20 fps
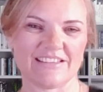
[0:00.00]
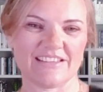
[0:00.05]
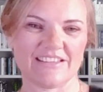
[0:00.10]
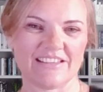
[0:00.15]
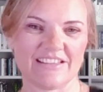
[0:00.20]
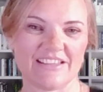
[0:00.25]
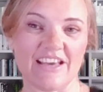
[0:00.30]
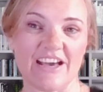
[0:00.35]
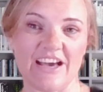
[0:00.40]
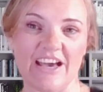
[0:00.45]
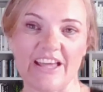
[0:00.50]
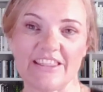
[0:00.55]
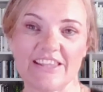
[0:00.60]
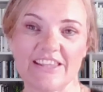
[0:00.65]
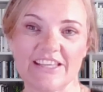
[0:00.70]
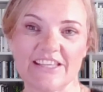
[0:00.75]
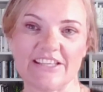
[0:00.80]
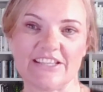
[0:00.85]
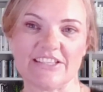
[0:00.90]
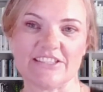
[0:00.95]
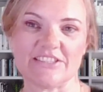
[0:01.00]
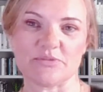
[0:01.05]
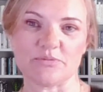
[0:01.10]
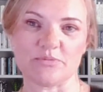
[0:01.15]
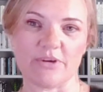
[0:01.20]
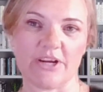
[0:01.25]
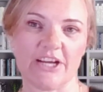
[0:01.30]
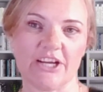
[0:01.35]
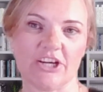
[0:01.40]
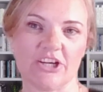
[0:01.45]
Yeah, I think it is
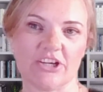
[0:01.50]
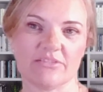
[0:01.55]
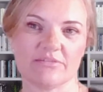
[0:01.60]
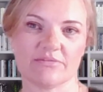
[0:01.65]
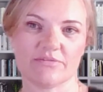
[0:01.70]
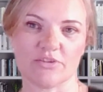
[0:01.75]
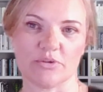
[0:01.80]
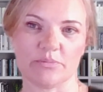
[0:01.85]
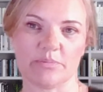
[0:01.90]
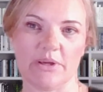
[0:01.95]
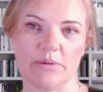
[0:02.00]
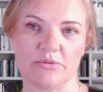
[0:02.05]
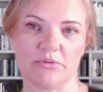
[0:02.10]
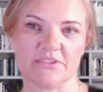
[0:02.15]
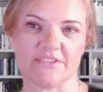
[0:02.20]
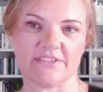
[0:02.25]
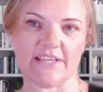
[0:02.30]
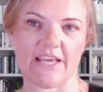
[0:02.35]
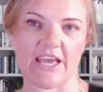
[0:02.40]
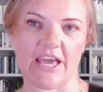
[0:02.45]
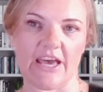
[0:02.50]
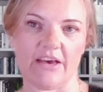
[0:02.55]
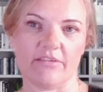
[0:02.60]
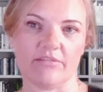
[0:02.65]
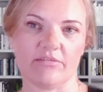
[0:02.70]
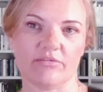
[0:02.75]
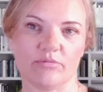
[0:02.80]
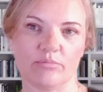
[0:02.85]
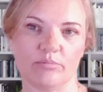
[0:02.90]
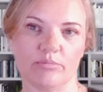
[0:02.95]
rare for people to
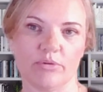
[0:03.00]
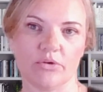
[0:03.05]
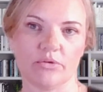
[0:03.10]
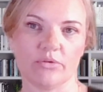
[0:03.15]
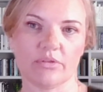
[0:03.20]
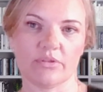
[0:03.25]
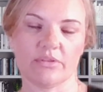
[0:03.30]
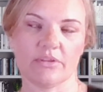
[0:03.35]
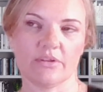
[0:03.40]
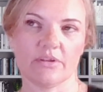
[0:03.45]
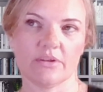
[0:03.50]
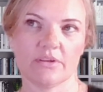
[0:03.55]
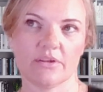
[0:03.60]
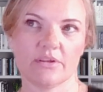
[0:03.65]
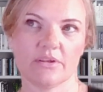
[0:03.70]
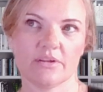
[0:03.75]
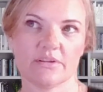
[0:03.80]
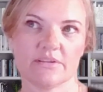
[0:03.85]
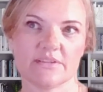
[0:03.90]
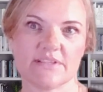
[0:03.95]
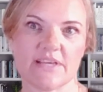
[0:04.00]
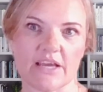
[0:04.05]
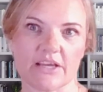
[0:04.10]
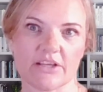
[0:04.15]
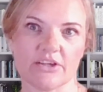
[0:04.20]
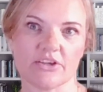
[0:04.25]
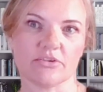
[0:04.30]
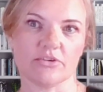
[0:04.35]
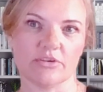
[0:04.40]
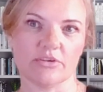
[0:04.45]
have both
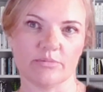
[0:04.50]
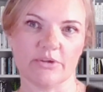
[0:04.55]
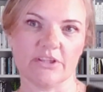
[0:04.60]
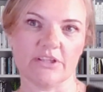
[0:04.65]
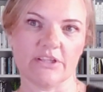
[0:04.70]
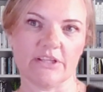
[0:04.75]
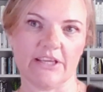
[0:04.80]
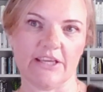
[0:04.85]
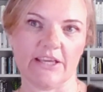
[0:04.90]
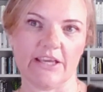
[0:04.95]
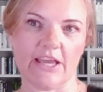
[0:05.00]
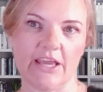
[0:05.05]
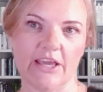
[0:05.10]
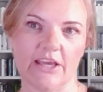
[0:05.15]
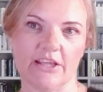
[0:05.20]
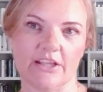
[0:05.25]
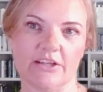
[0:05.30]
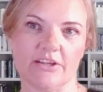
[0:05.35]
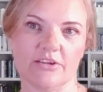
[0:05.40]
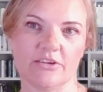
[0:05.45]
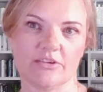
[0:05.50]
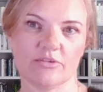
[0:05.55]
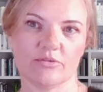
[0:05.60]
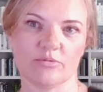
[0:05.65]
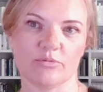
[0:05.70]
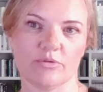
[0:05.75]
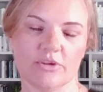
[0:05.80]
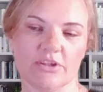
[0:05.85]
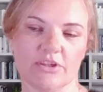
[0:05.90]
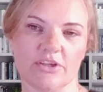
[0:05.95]
technical ability and
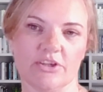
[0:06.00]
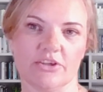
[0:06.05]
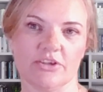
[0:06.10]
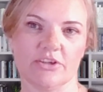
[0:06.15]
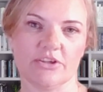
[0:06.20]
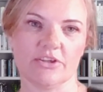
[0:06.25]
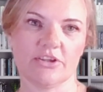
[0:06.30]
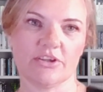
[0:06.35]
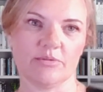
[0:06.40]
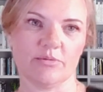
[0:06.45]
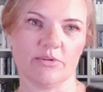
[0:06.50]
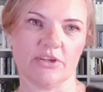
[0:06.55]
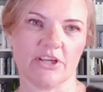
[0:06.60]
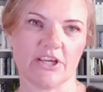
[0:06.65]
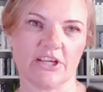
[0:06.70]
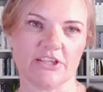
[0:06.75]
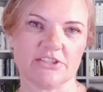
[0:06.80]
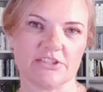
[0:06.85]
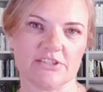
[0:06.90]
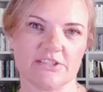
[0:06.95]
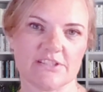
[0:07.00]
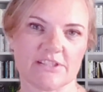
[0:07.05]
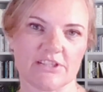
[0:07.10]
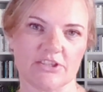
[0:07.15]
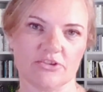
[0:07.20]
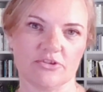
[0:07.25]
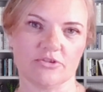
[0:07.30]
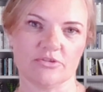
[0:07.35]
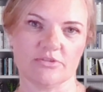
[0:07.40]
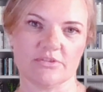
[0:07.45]
really good communication
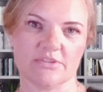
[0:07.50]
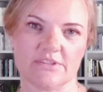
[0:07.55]
skills